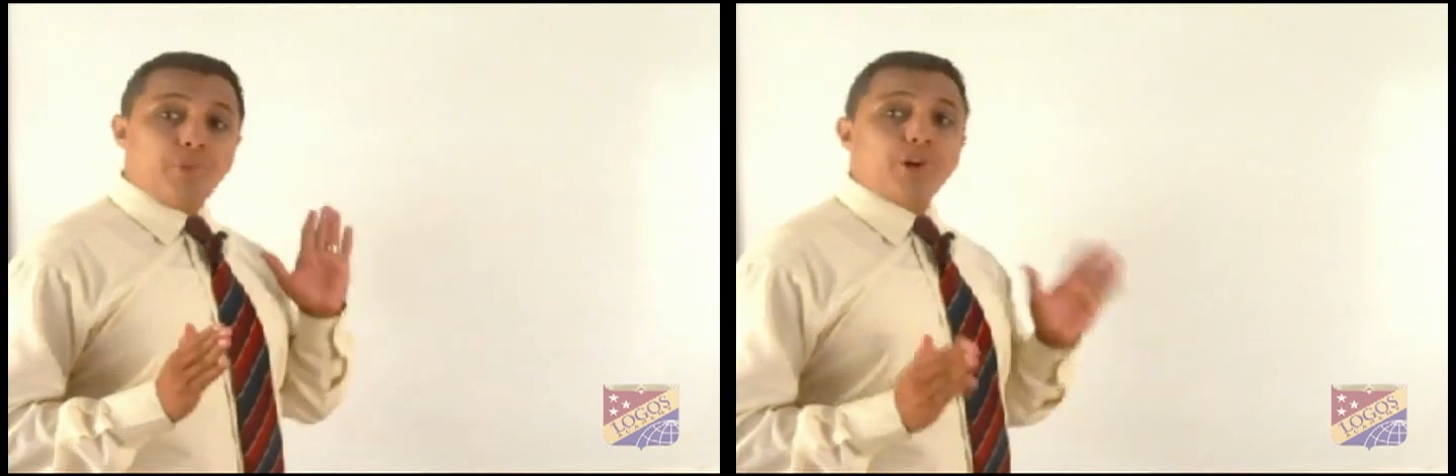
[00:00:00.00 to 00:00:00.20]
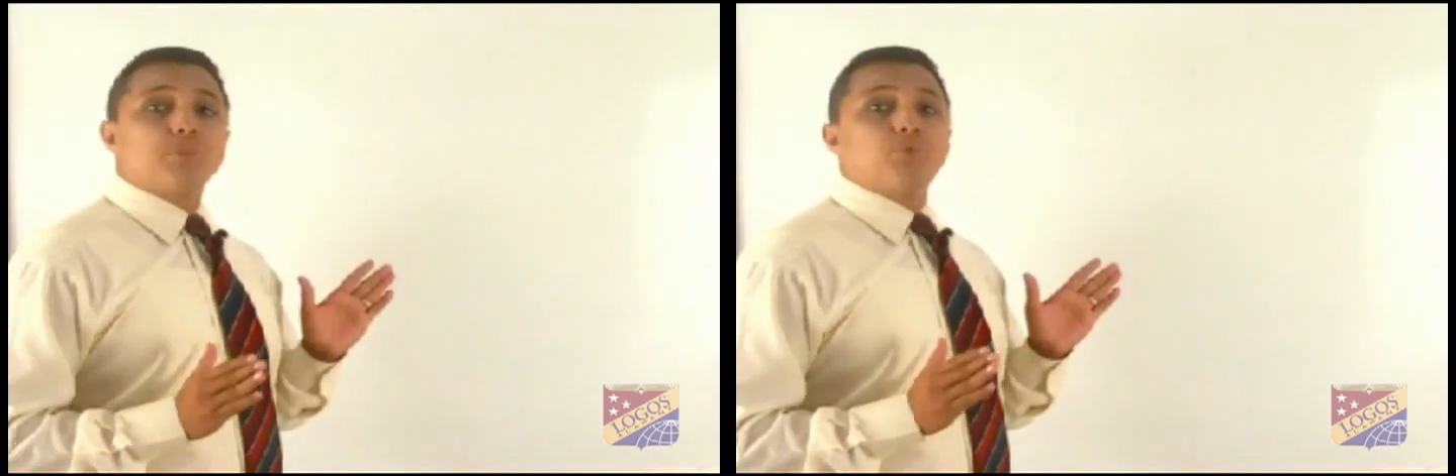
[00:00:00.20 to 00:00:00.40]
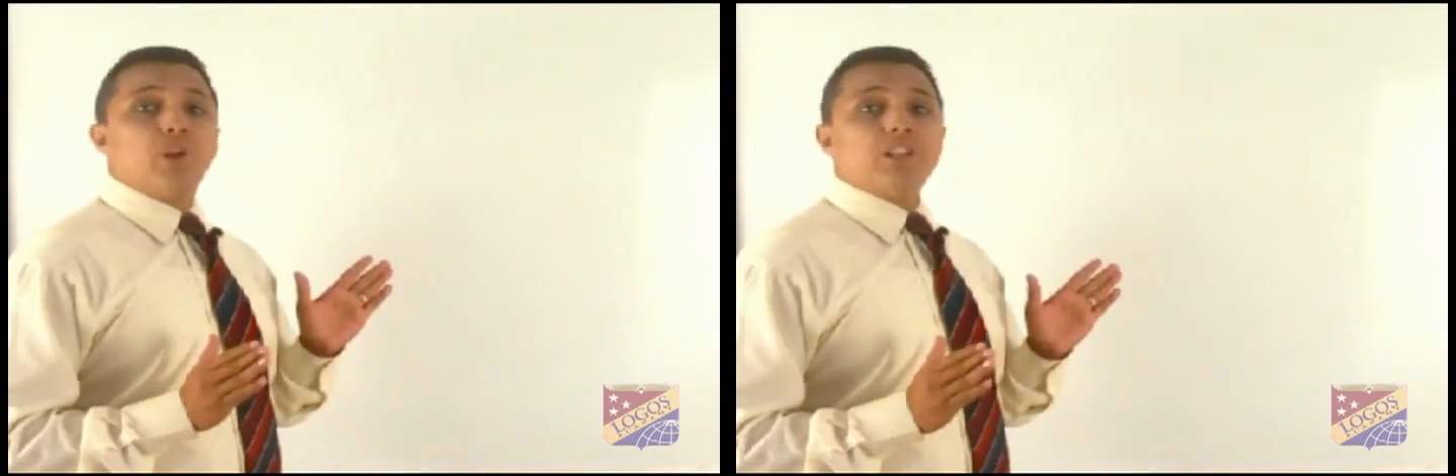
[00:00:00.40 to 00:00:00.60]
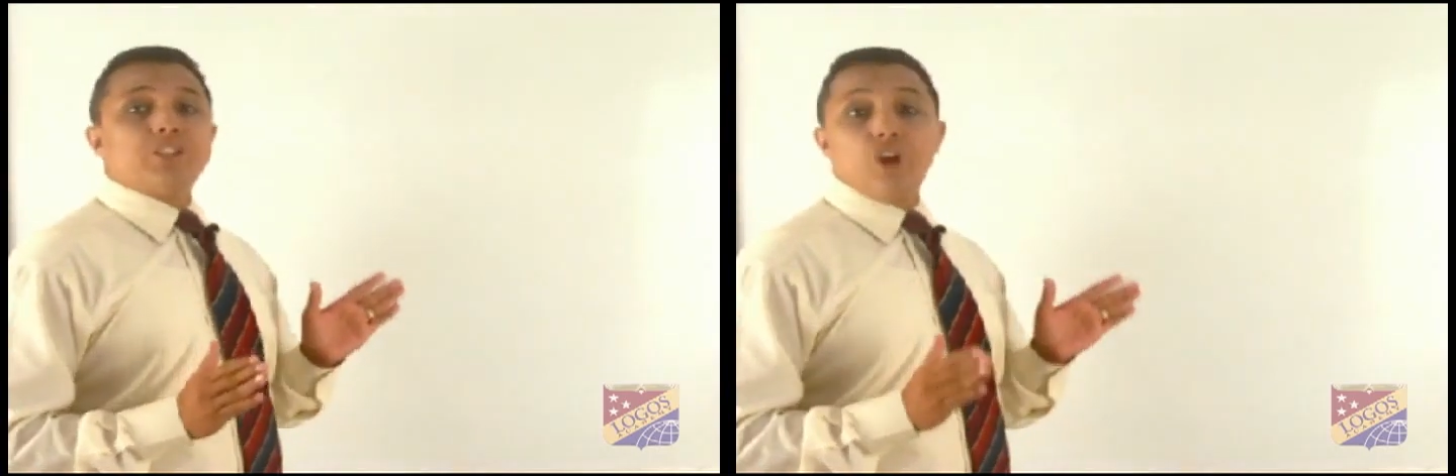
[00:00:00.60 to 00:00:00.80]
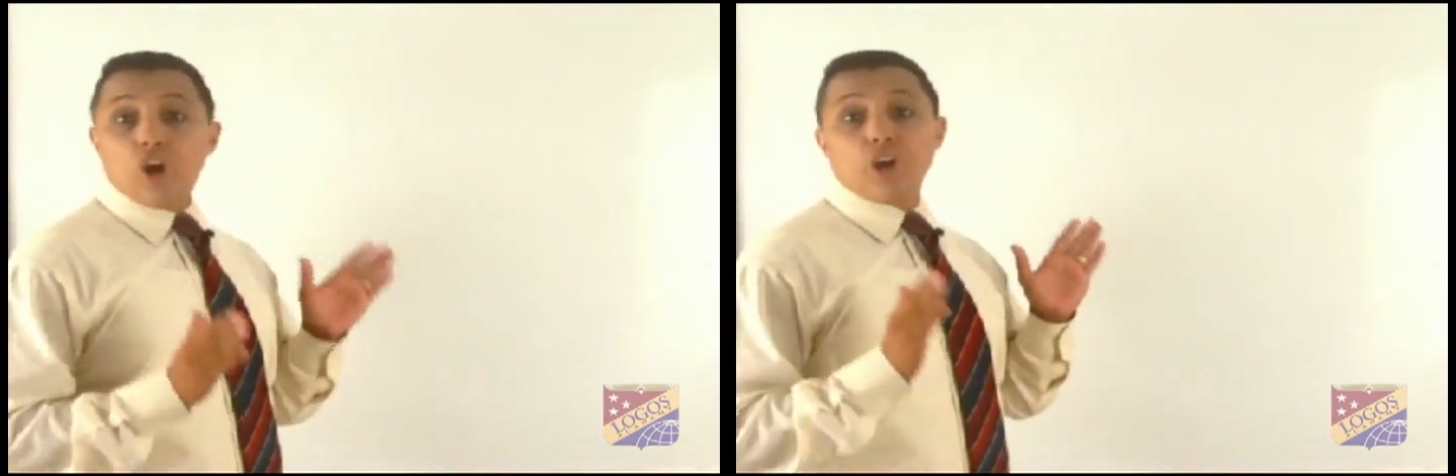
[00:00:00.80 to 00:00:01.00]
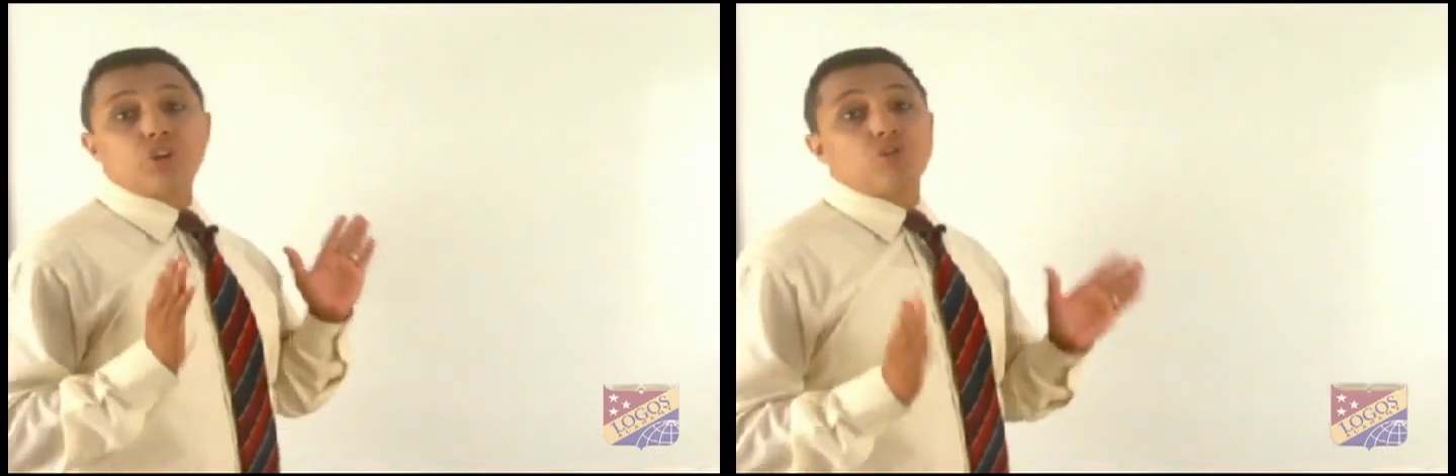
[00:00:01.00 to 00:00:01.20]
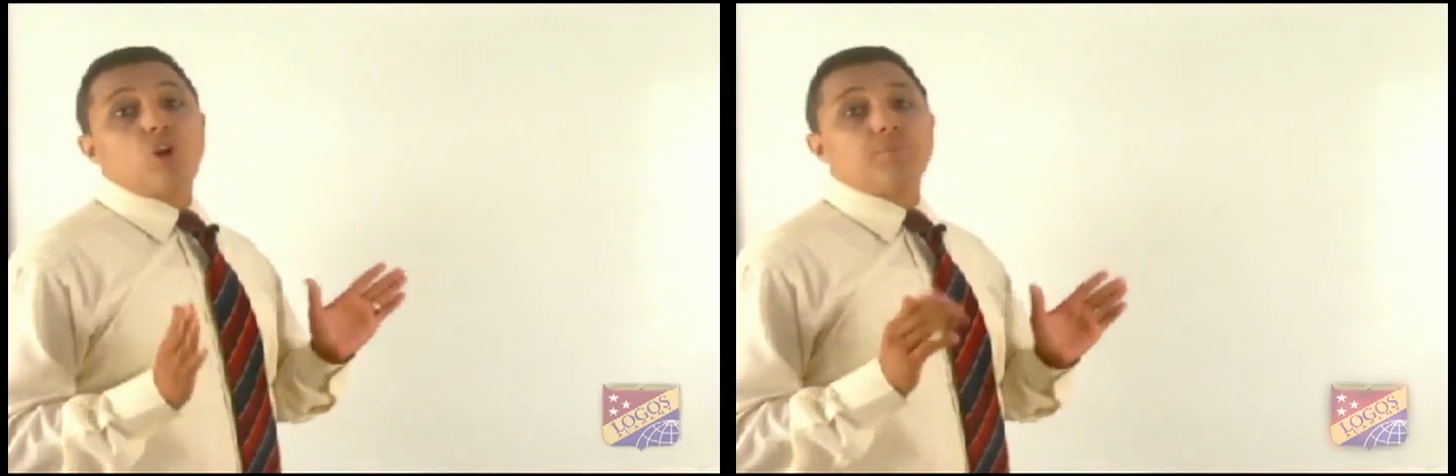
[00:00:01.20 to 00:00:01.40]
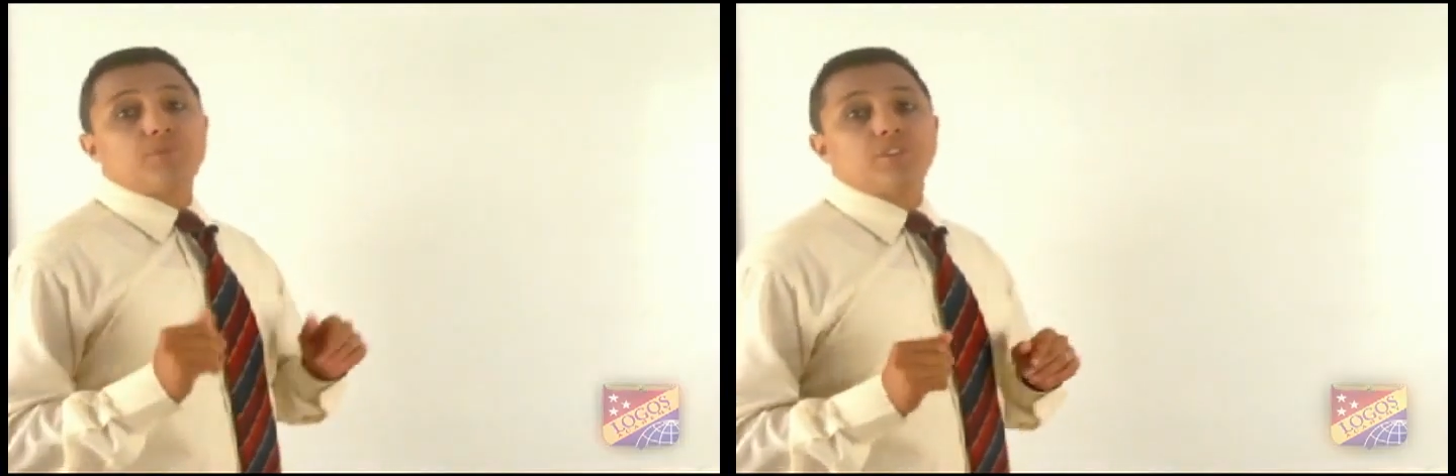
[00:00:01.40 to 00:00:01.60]
vertebrates are
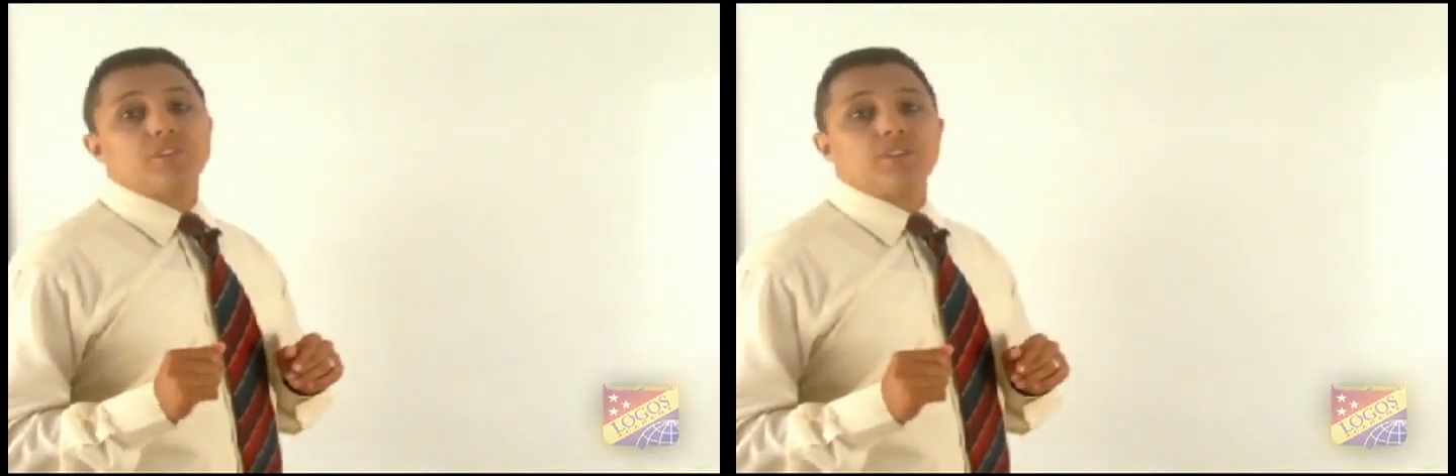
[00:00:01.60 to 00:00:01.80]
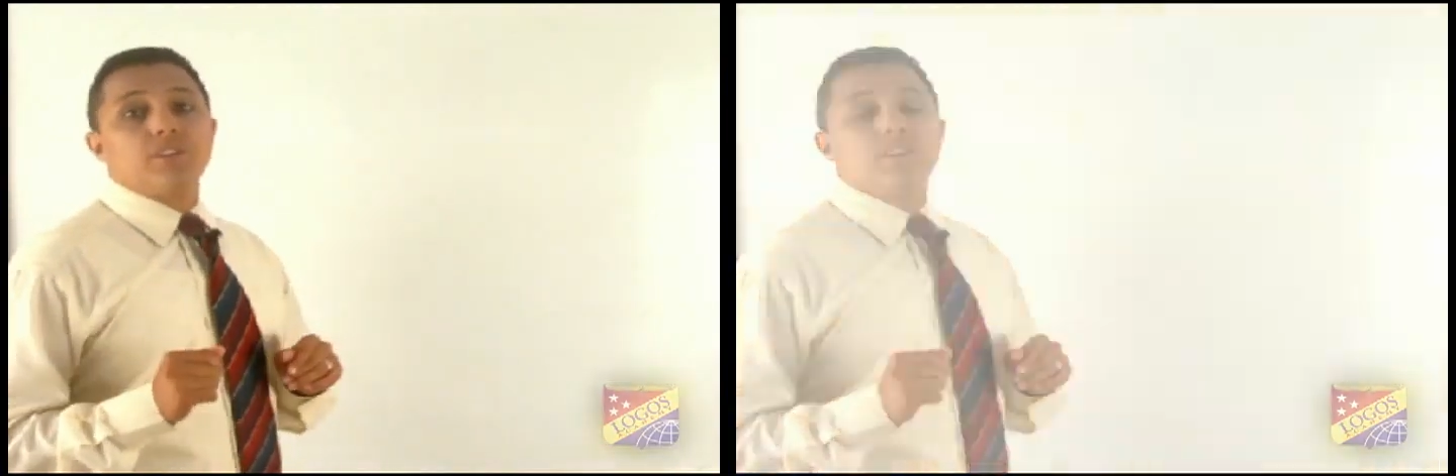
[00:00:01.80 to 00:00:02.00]
grouped.